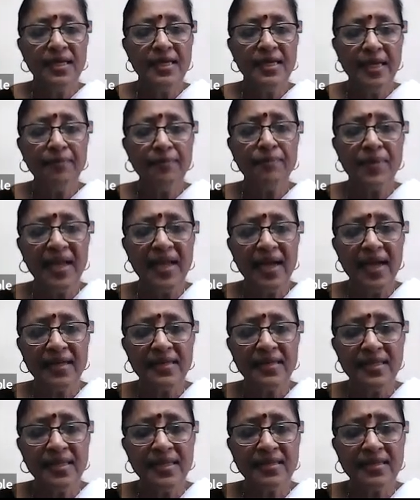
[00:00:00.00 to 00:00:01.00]

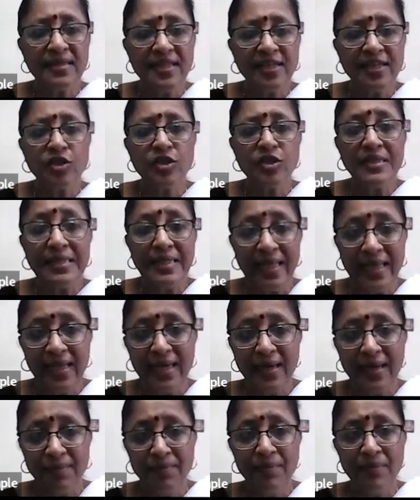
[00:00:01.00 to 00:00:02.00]
Yaprayati Tyajan
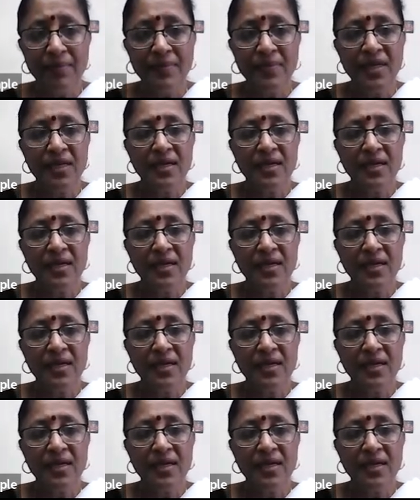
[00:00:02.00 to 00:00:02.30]
Deham,